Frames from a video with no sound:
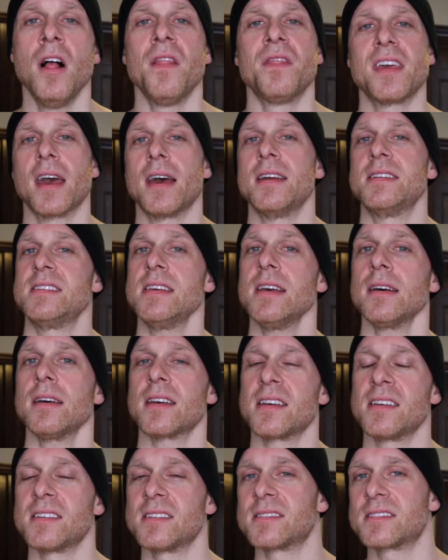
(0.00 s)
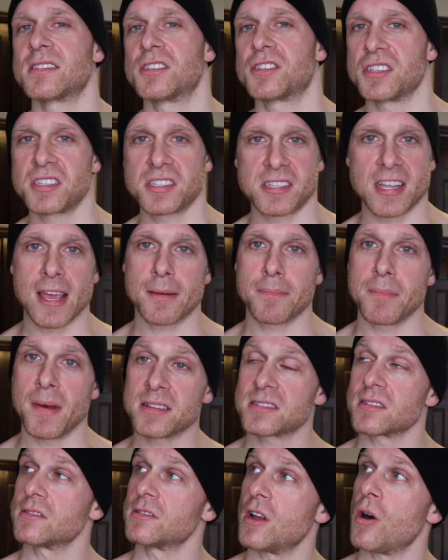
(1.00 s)
The idea is to just take
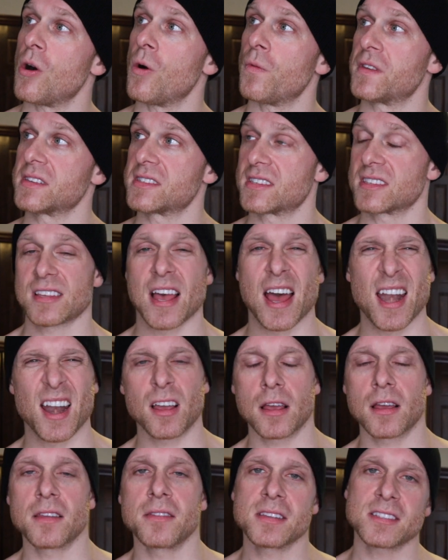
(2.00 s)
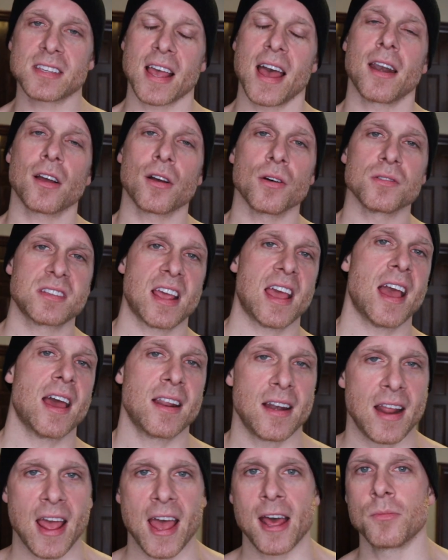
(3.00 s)
mental note. This kind of goes hand
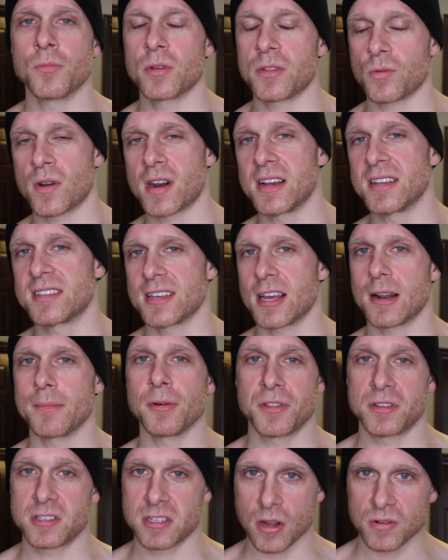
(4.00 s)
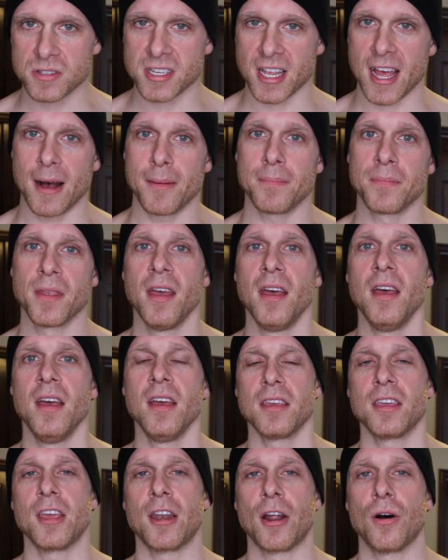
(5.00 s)
in hand with what I said about the toe tap,
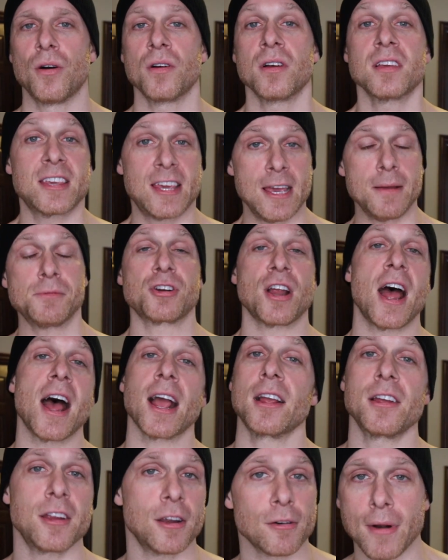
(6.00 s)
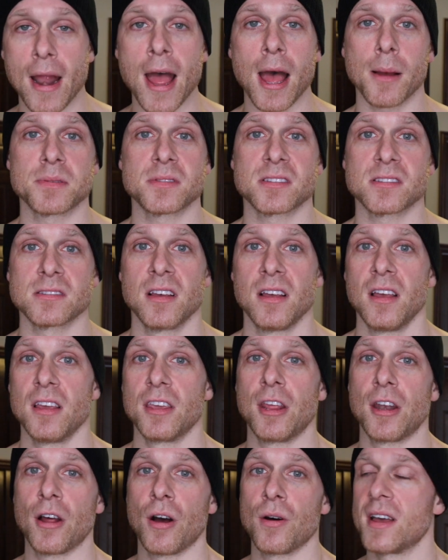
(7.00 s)
you know. Keep track of your reps,
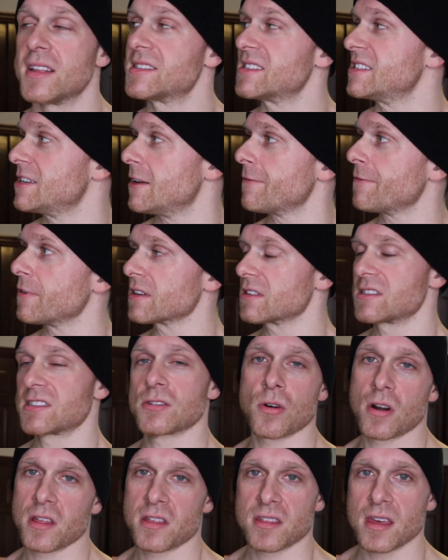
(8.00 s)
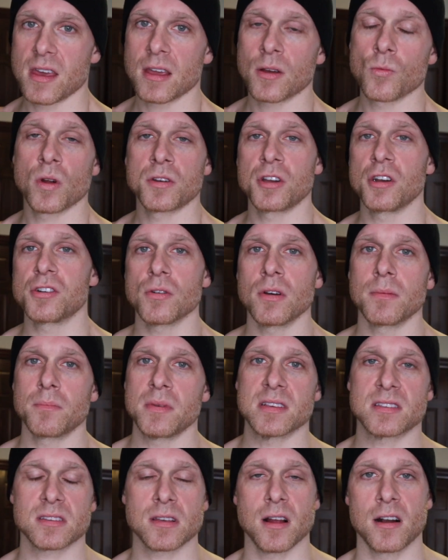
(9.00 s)
you know. It's a different sort of thing when you're doing
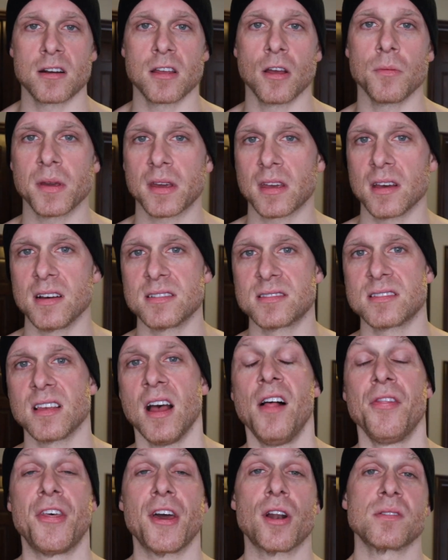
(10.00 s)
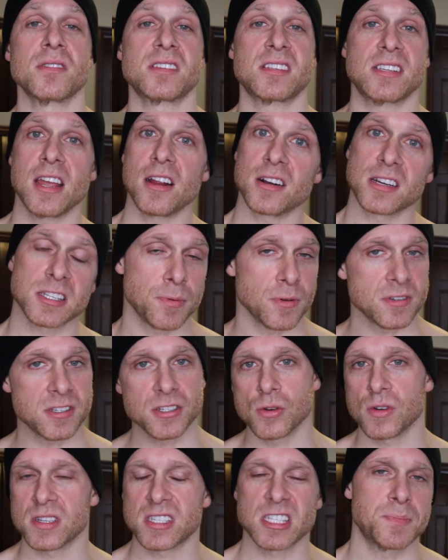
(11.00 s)
beast cardio, because they don't say you're supposed to
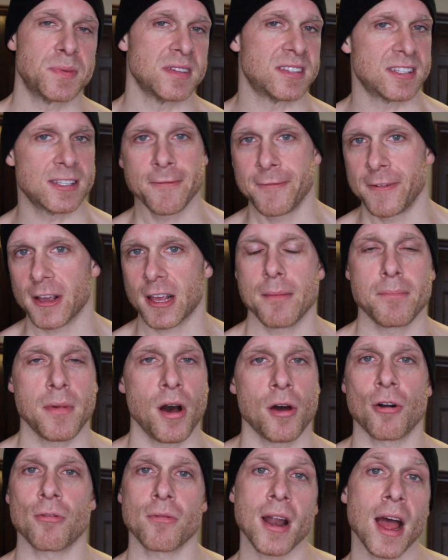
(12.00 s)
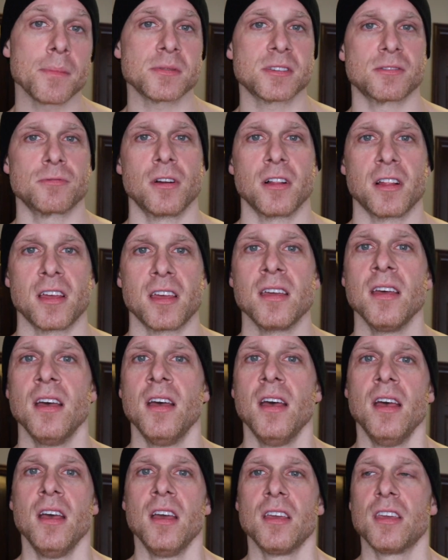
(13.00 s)
do a specific amount of reps, really.
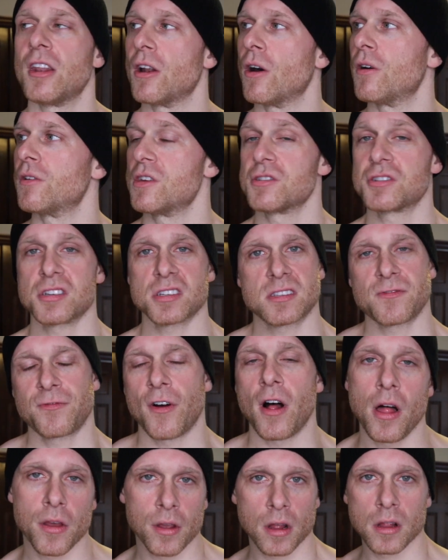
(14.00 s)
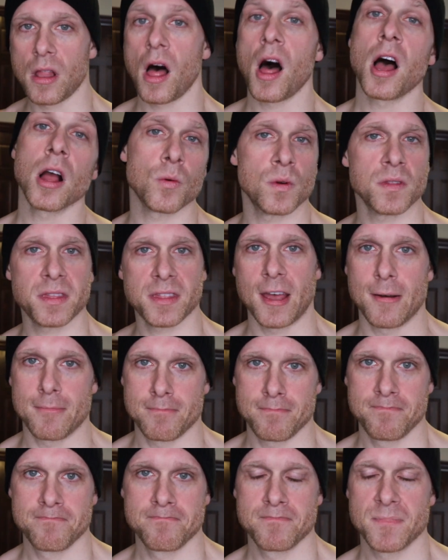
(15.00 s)
You know, you're just following along with
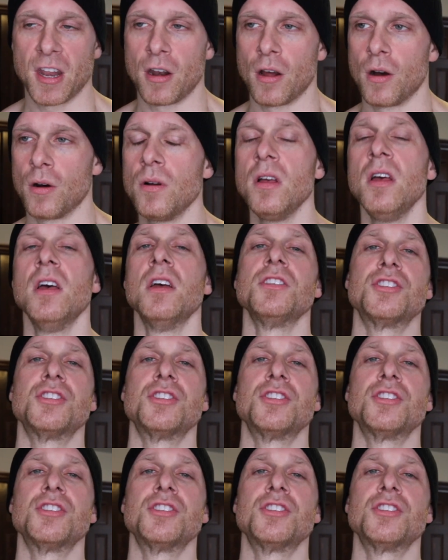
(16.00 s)
them, you know.